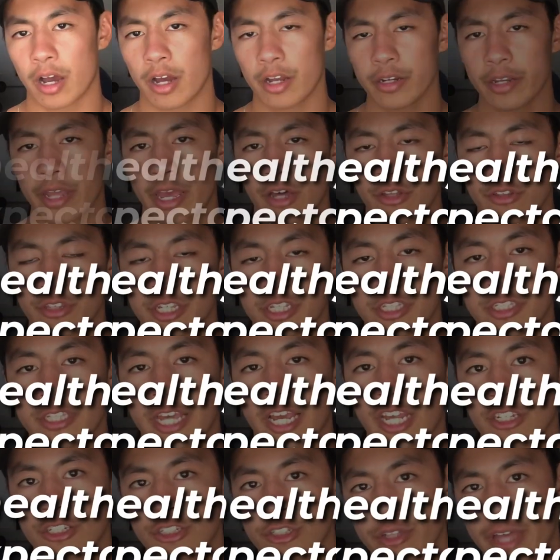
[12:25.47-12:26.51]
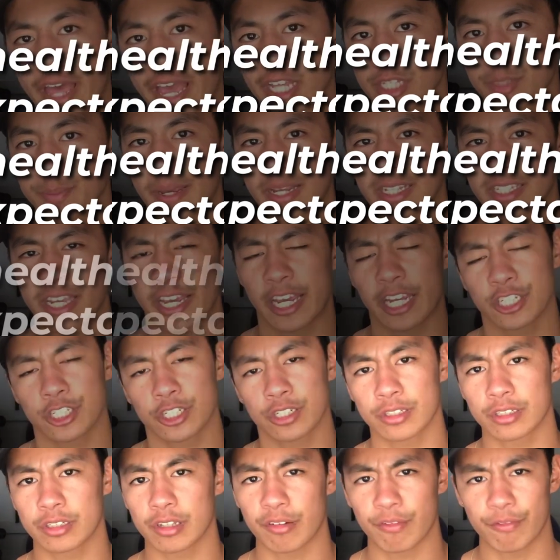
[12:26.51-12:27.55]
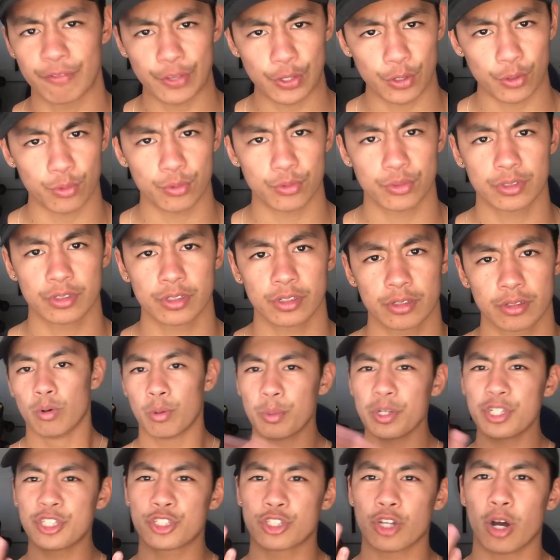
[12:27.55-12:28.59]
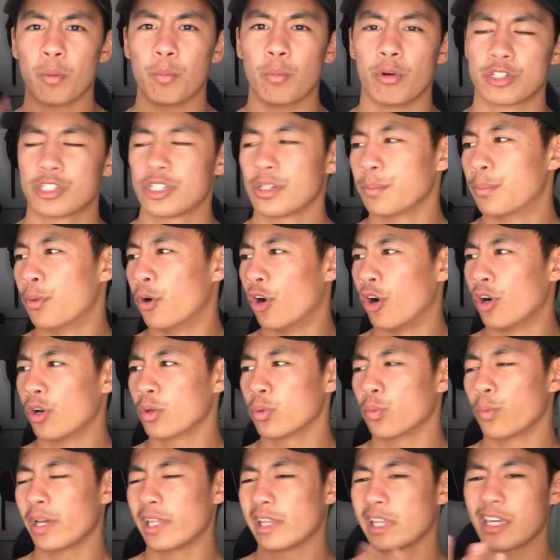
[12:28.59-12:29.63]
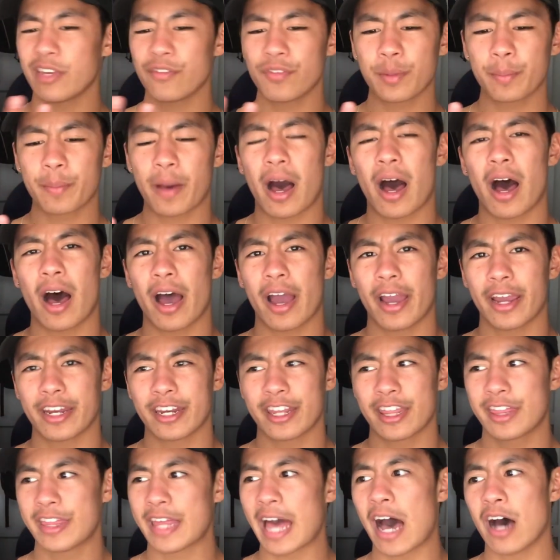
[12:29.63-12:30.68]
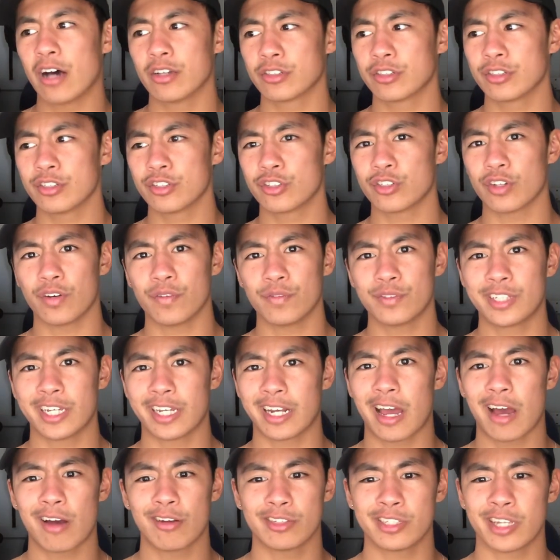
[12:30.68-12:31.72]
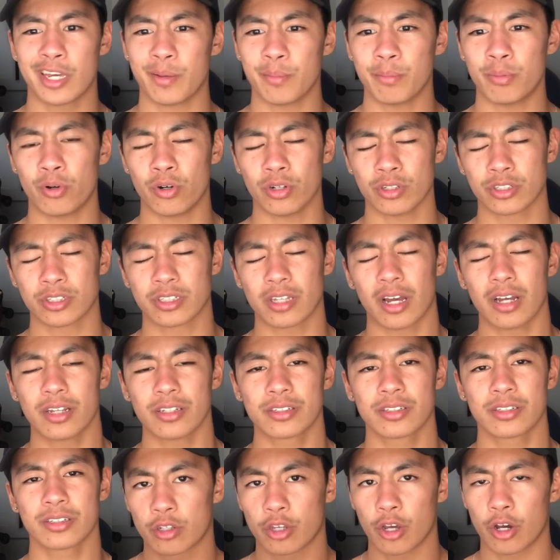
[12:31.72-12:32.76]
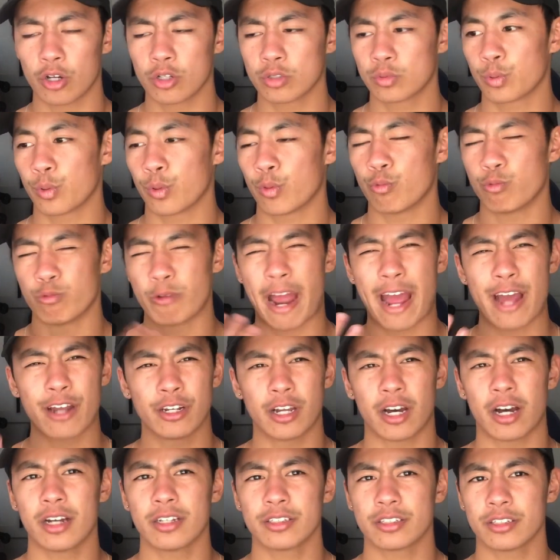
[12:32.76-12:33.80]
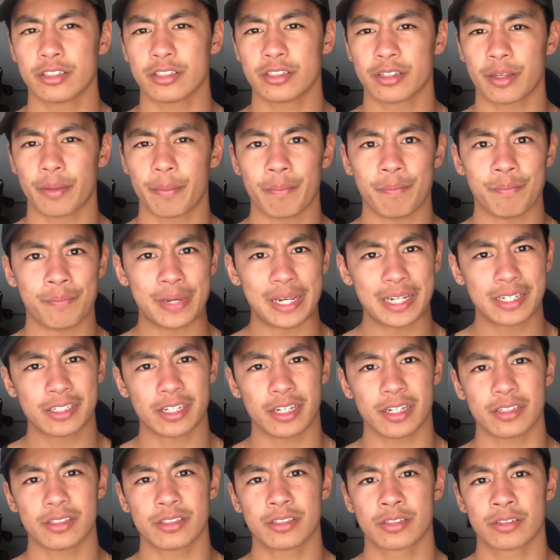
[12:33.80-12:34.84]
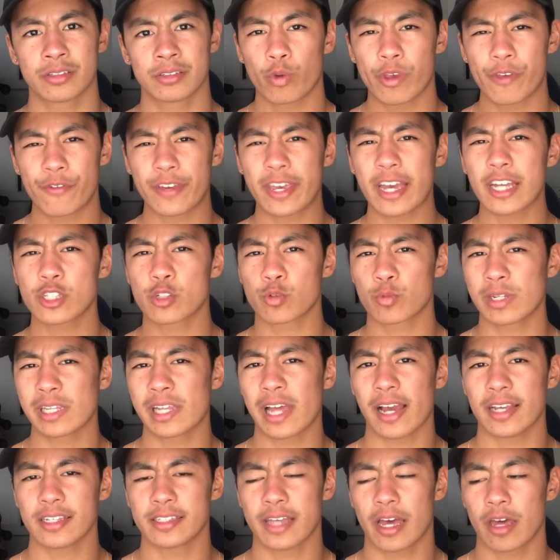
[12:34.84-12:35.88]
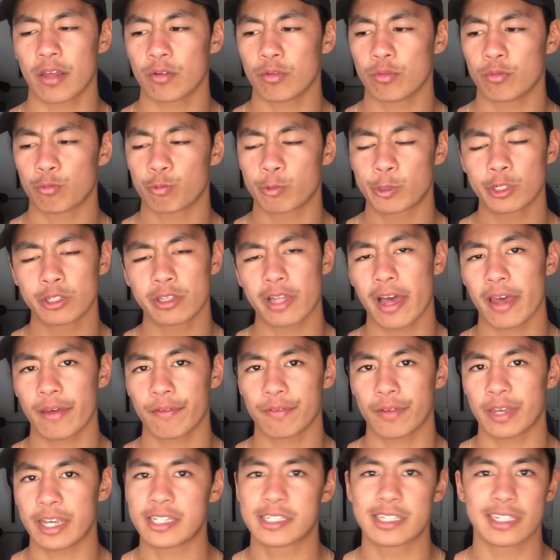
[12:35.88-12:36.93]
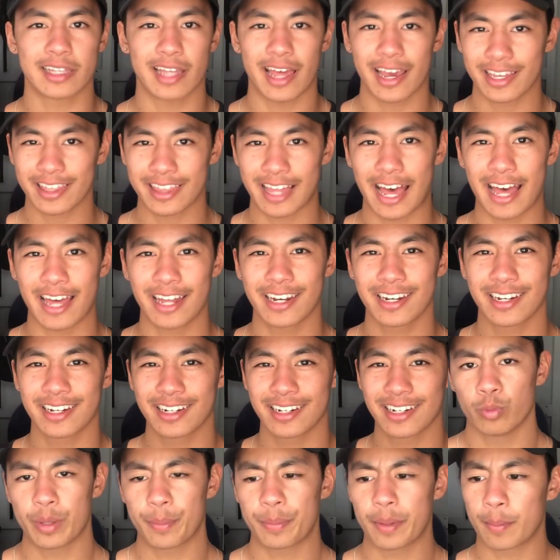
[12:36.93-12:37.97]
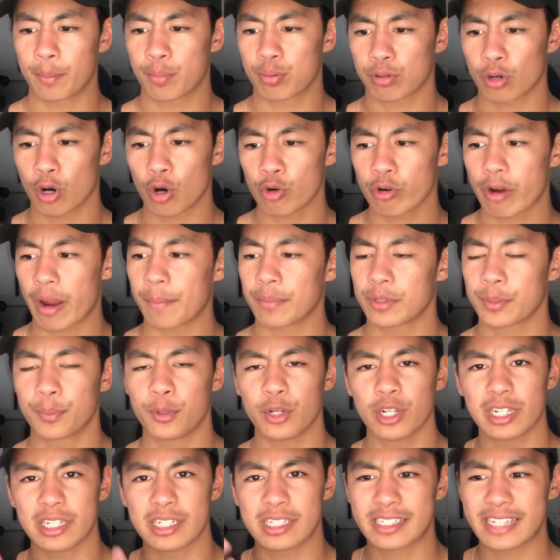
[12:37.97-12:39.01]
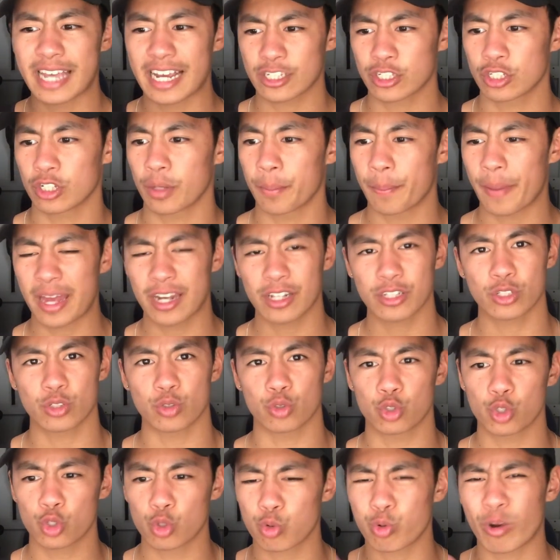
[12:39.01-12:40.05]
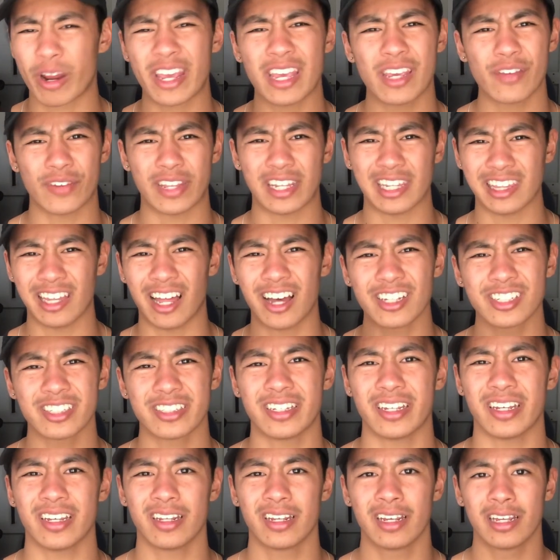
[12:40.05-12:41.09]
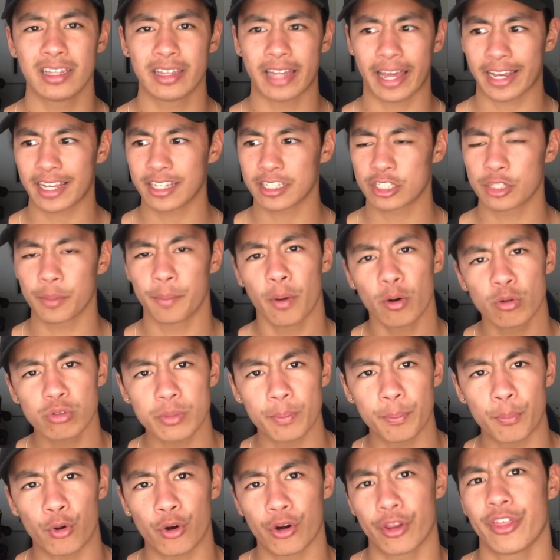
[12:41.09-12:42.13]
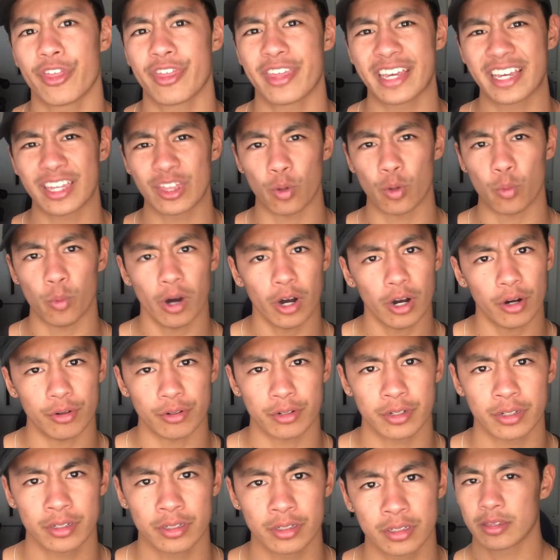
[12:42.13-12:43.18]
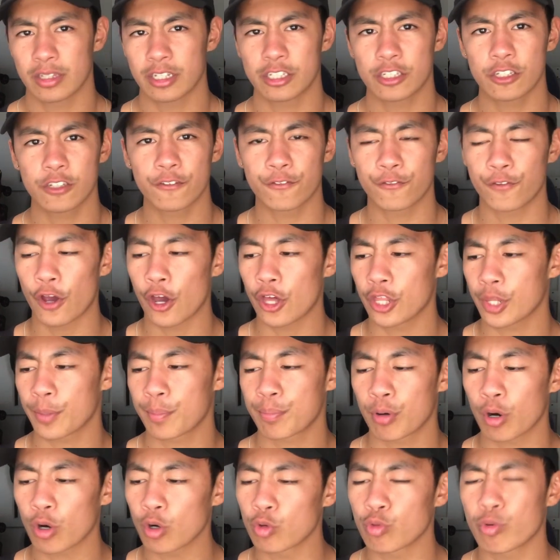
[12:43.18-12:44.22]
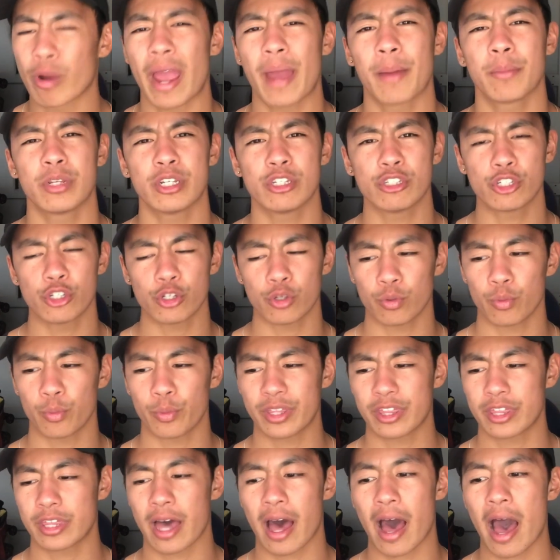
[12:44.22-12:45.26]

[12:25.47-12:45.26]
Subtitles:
Unhealthy sexual expectations and views. When we stop watching porn, we're leaving behind thousands of 10 out of 10 porn stars, girls with round asses and big tits. We forget to realize that real life isn't like that. We've been programmed to put sex on a pedestal, to crave and lust it, like it's the most important thing in the world. This is further programmed into you with the